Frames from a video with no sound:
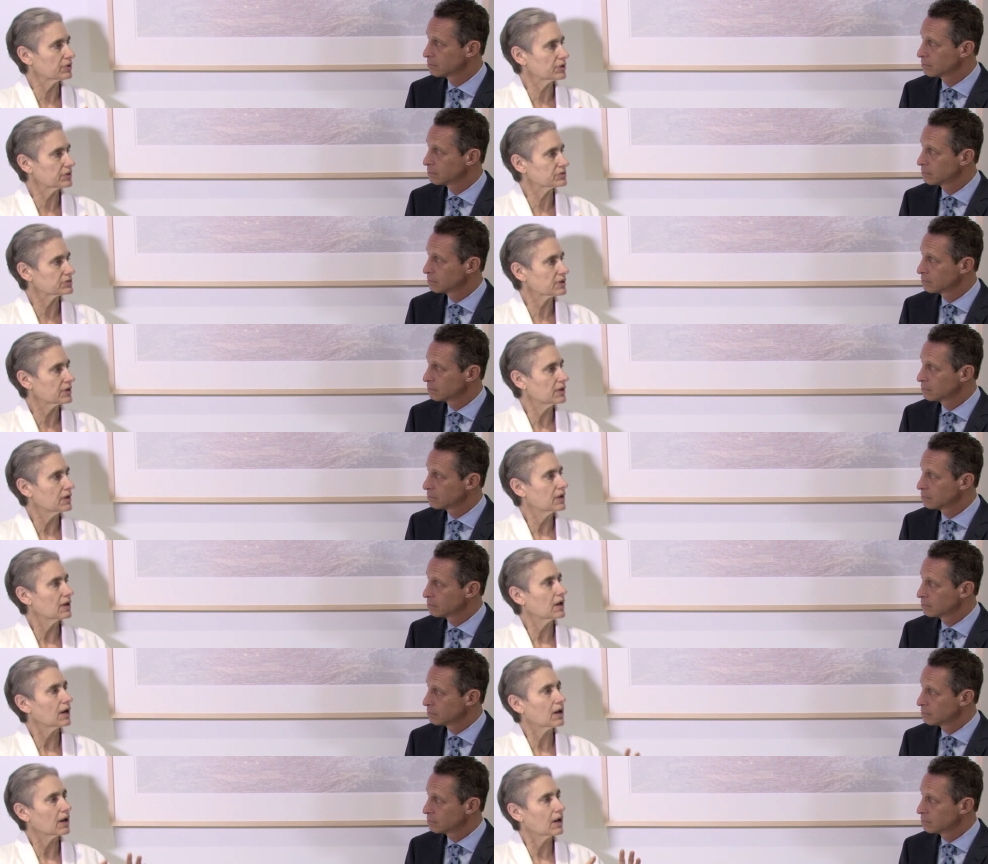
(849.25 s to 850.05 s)
Speaker 1: meals.
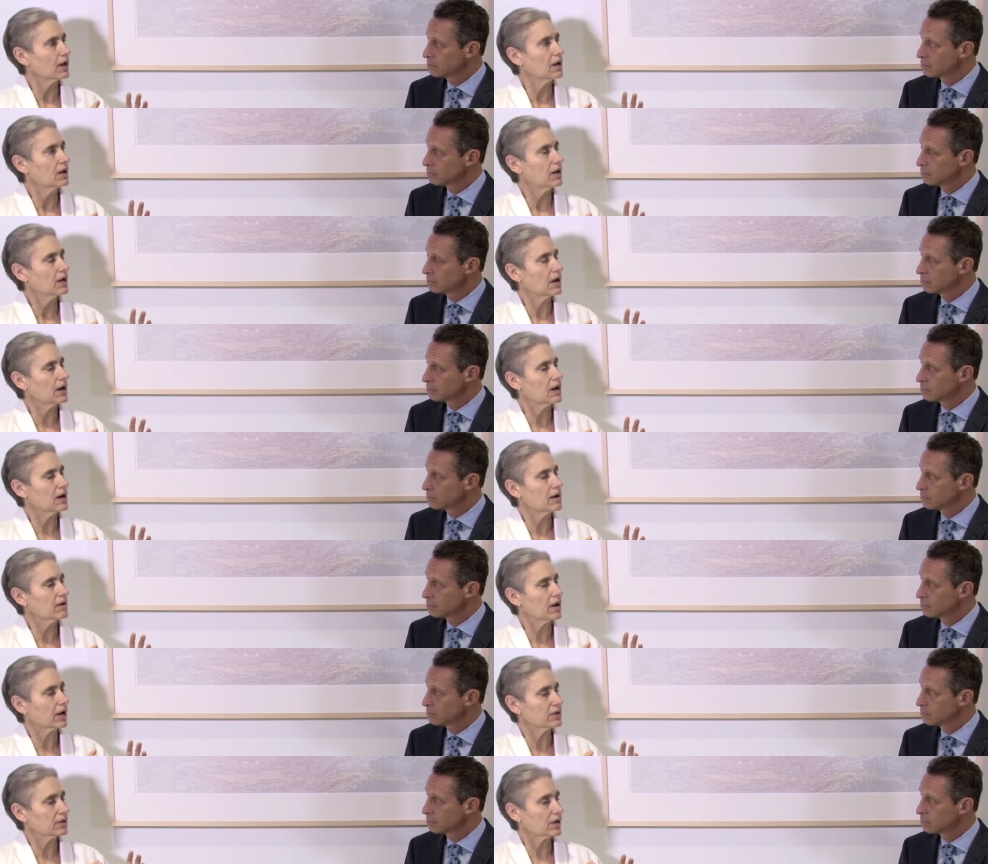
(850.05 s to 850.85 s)
Uh,
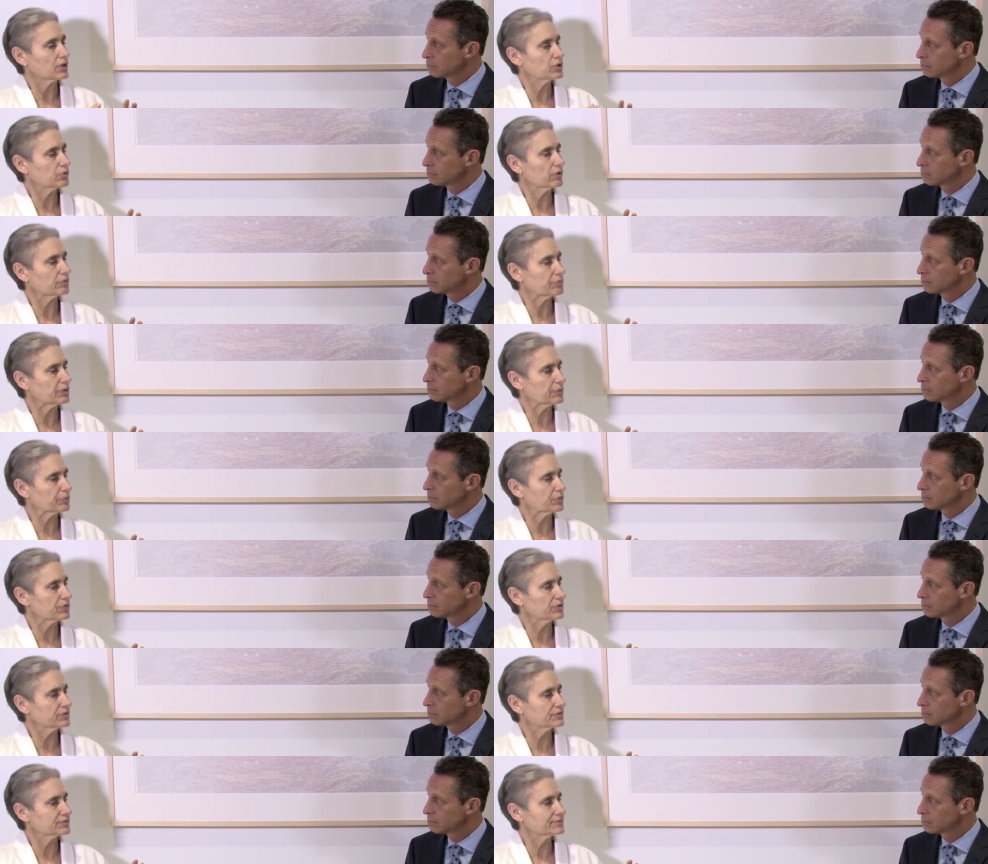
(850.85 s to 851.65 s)
I, I, do want
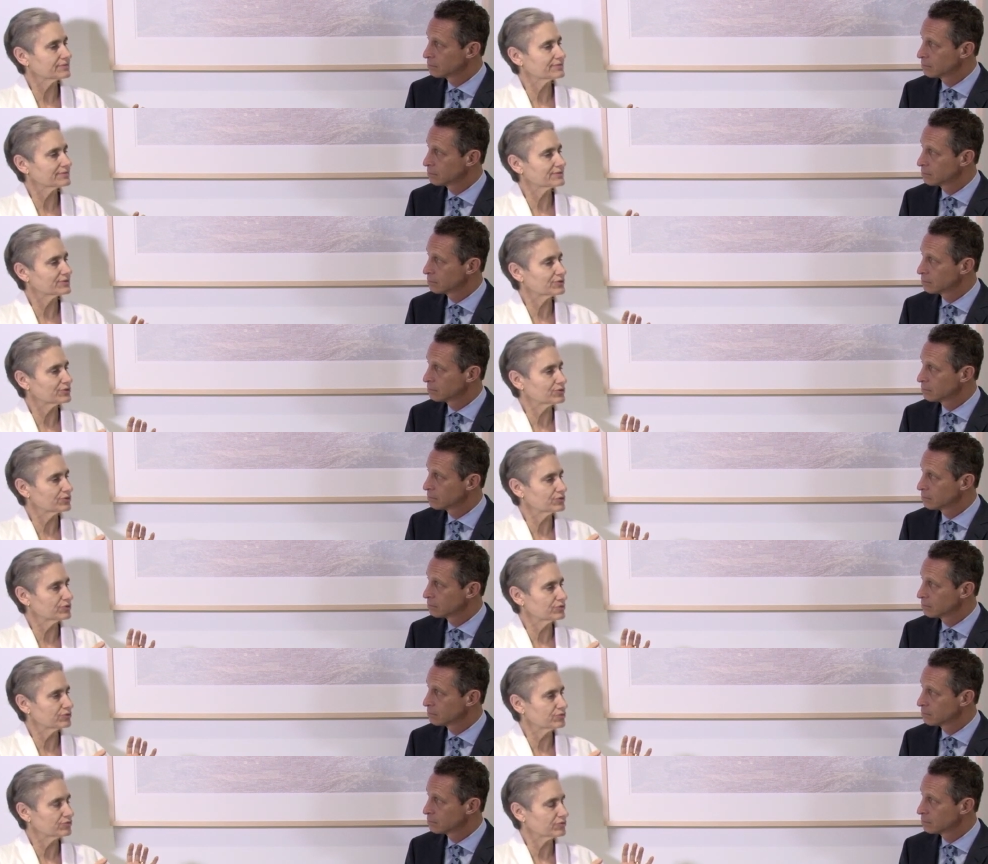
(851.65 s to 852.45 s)
people
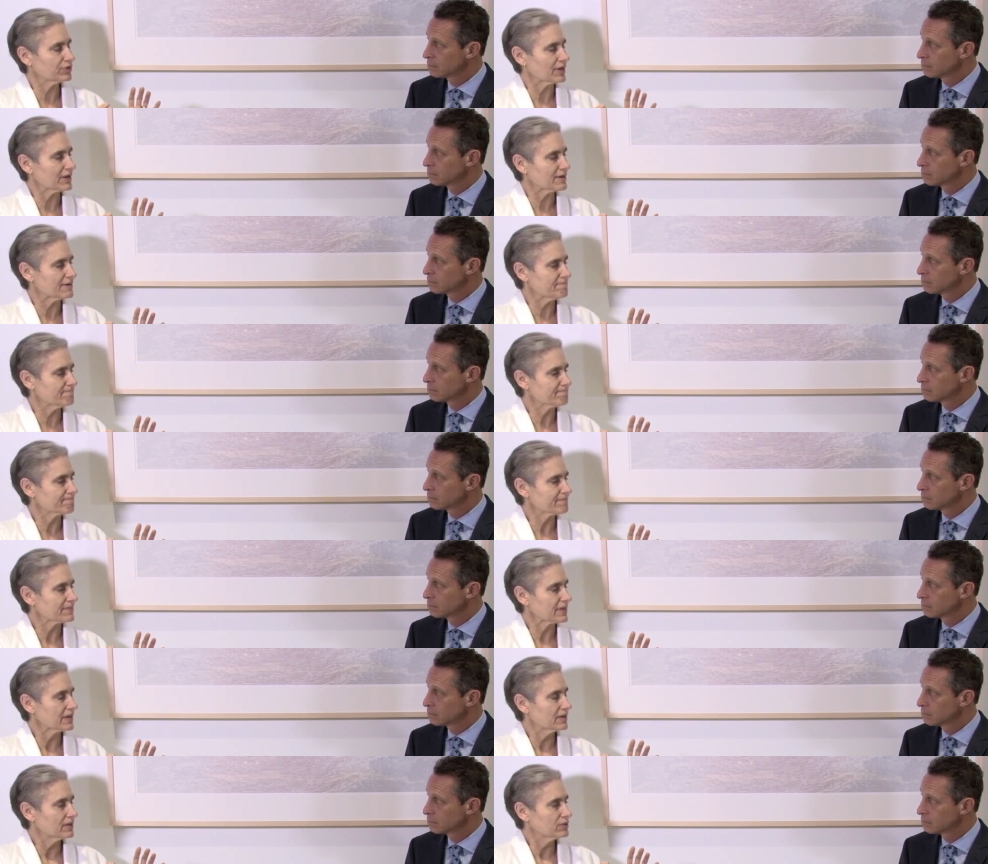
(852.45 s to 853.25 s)
to um,
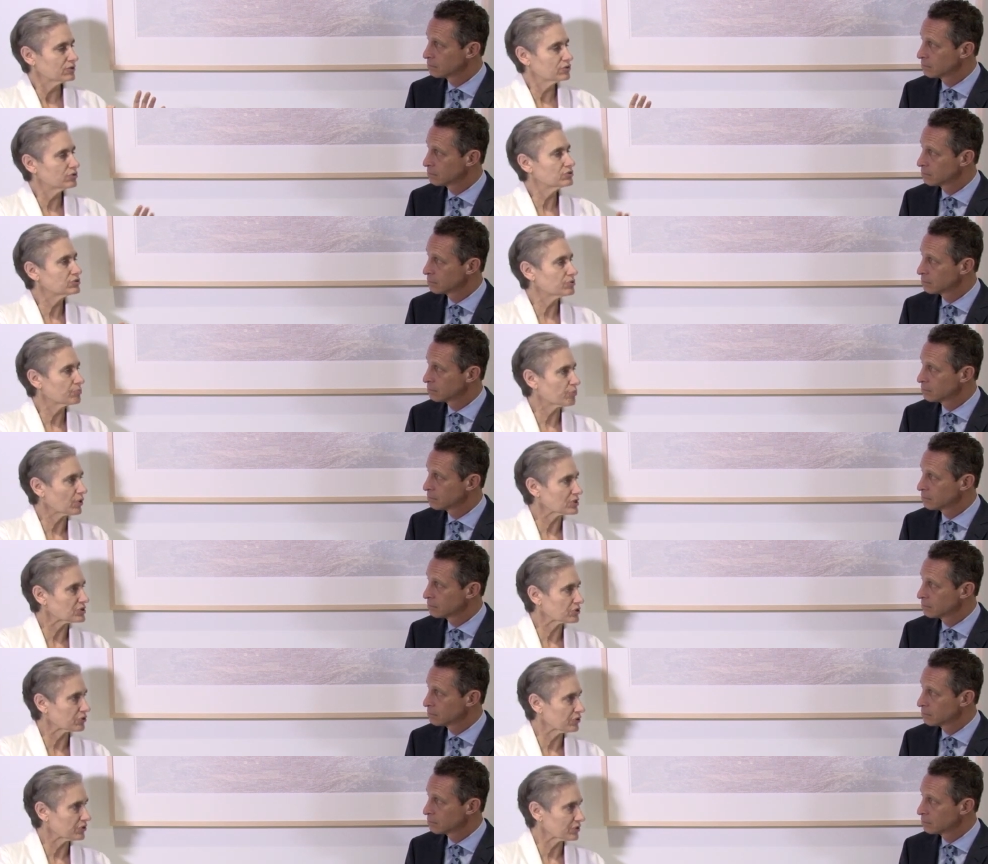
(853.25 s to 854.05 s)
use the
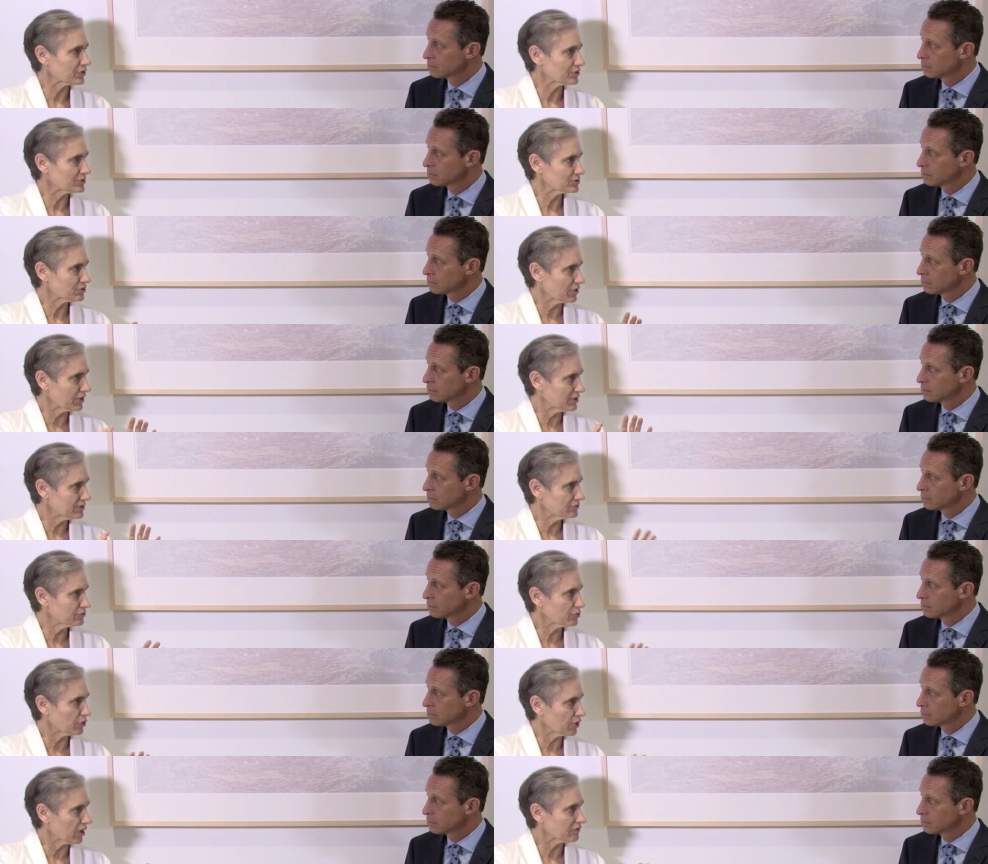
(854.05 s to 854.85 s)
pressure cooker so
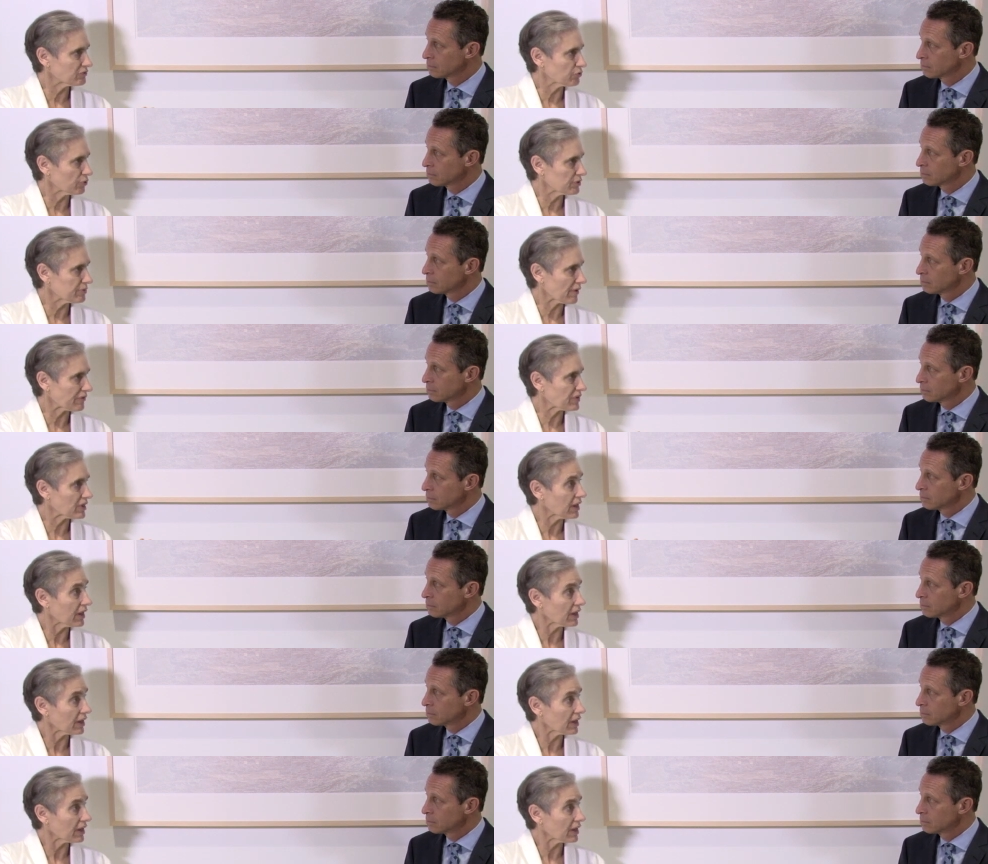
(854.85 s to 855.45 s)
that we won't have to worry about the